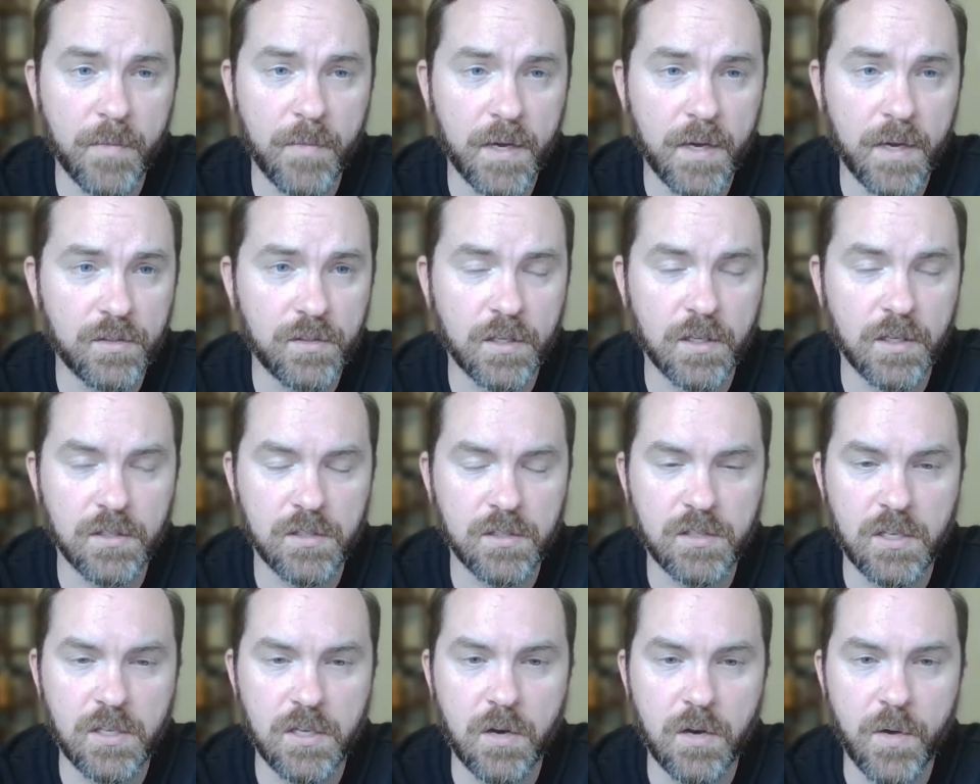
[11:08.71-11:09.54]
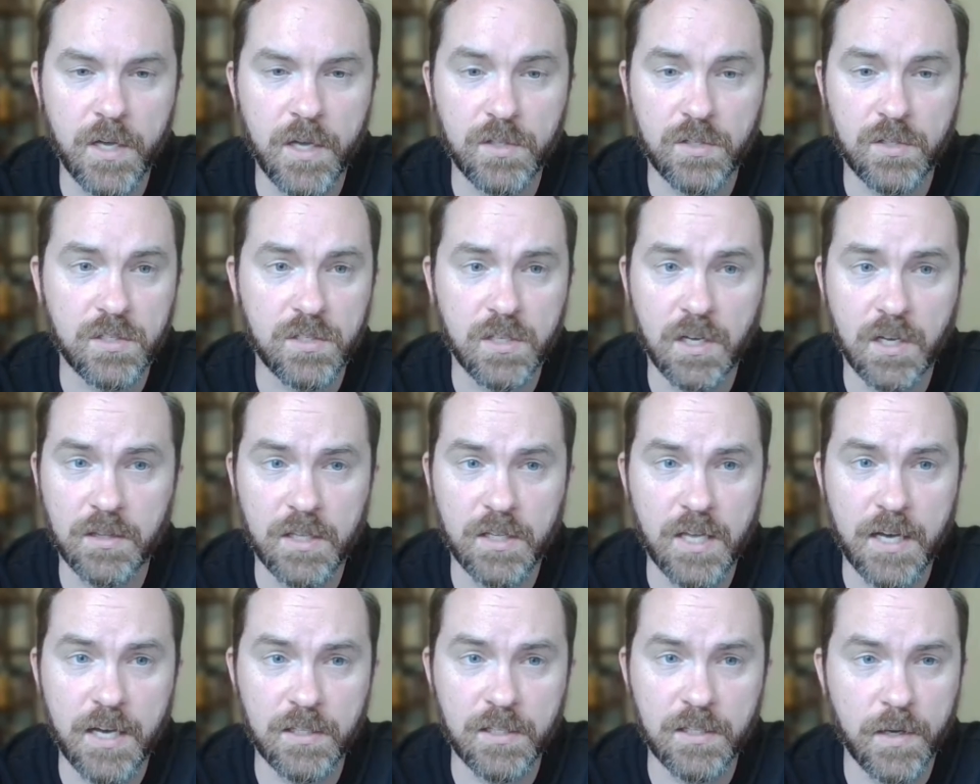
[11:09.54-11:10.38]
So I could just go to a website and
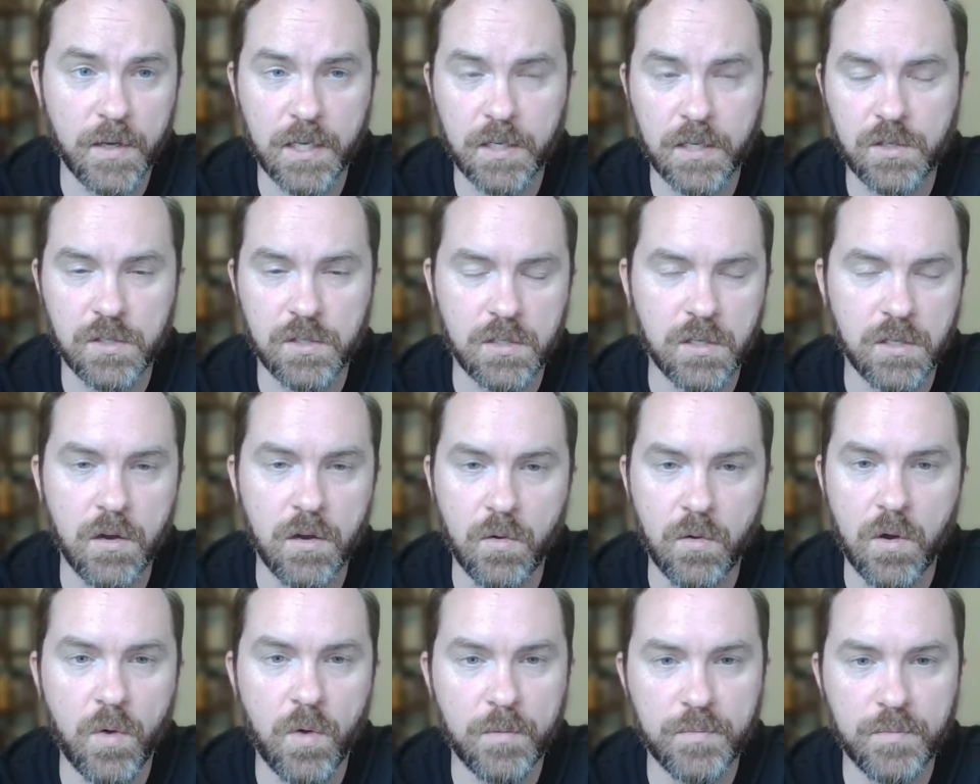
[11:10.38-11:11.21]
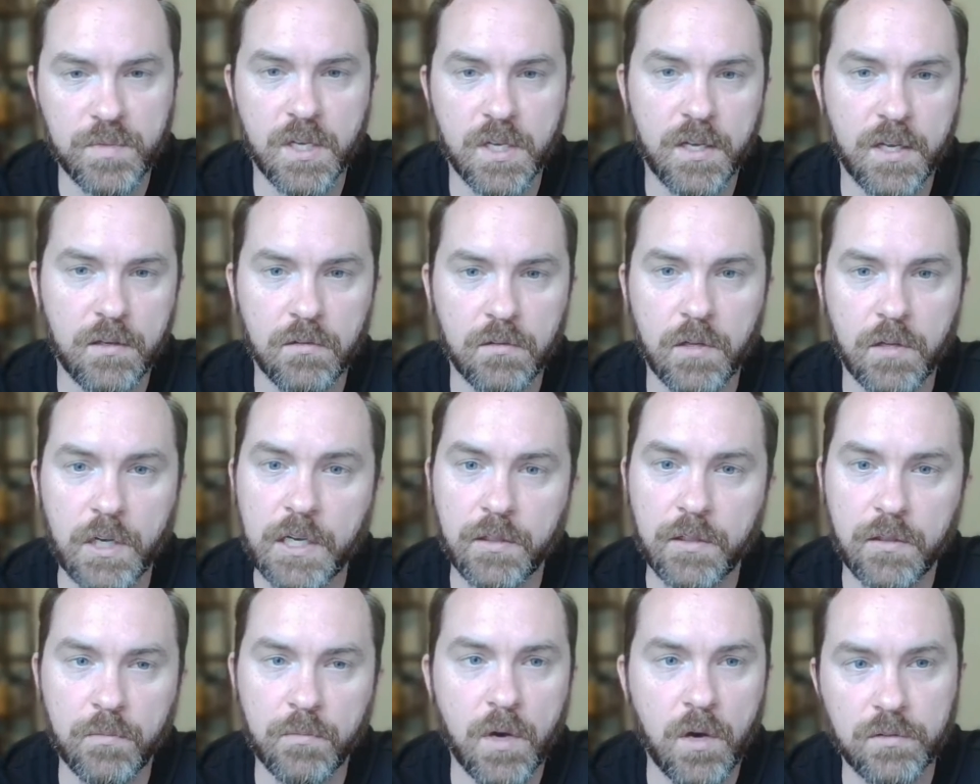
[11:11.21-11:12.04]
look at the malt and say, oh, it's
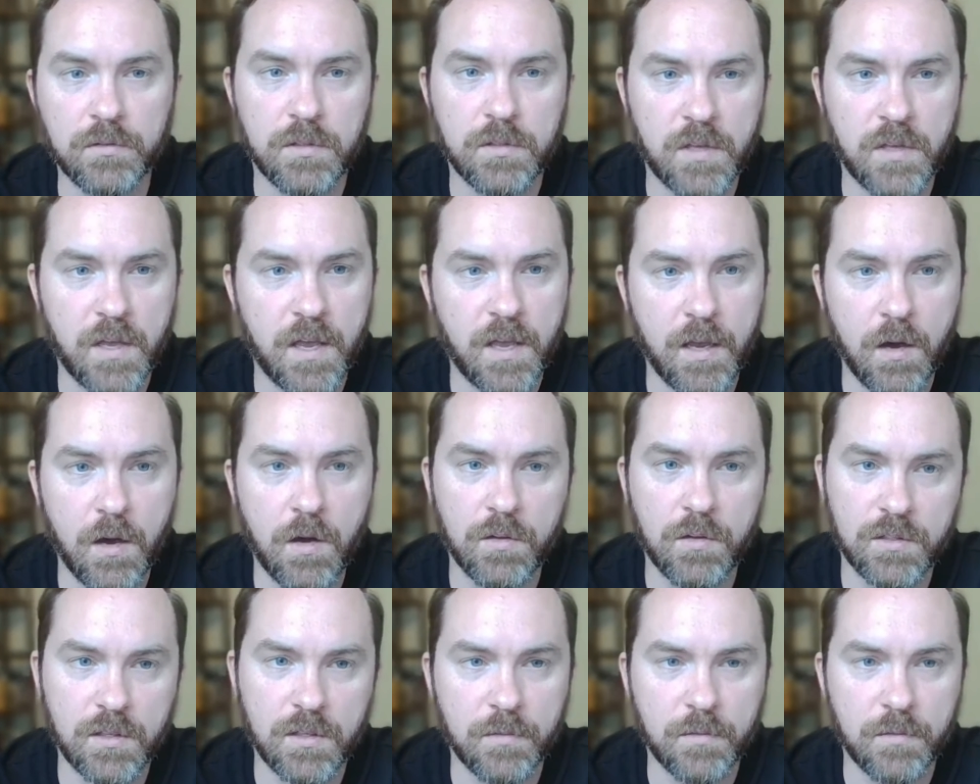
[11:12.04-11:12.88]
81%